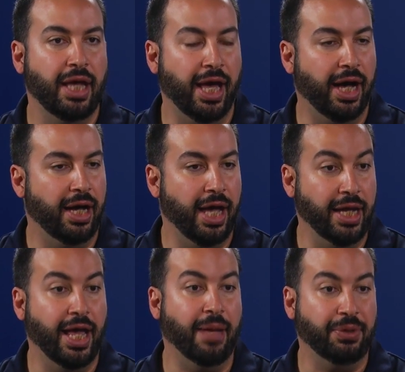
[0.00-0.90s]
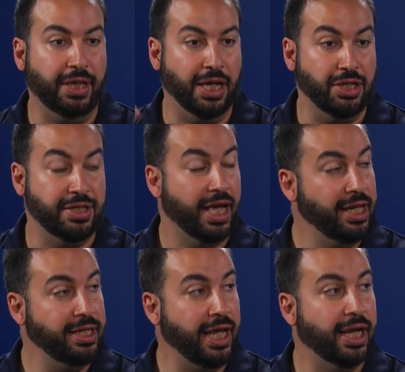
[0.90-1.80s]
and applications
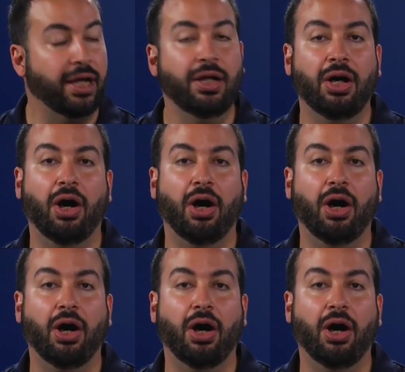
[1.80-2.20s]
and data